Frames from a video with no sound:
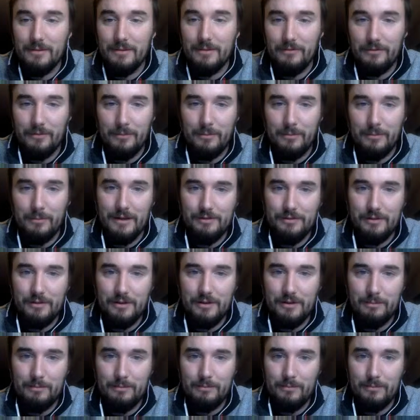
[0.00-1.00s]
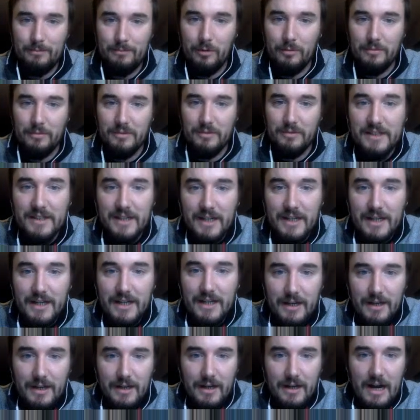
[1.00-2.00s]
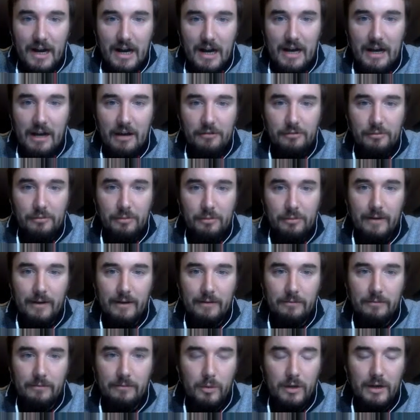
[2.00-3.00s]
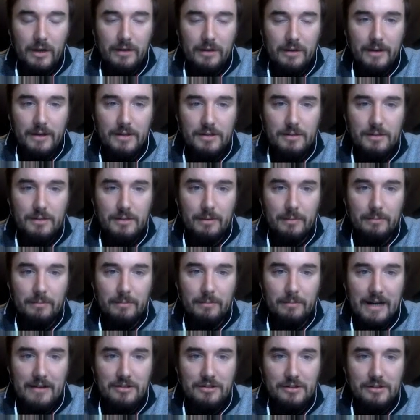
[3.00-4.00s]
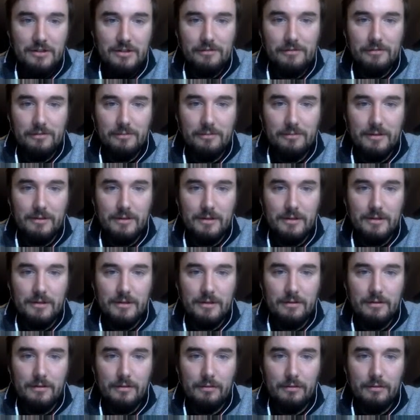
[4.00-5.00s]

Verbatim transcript: Forgive me for pronouncing that horribly. Elsewhere, wide-ranging but patchily distributed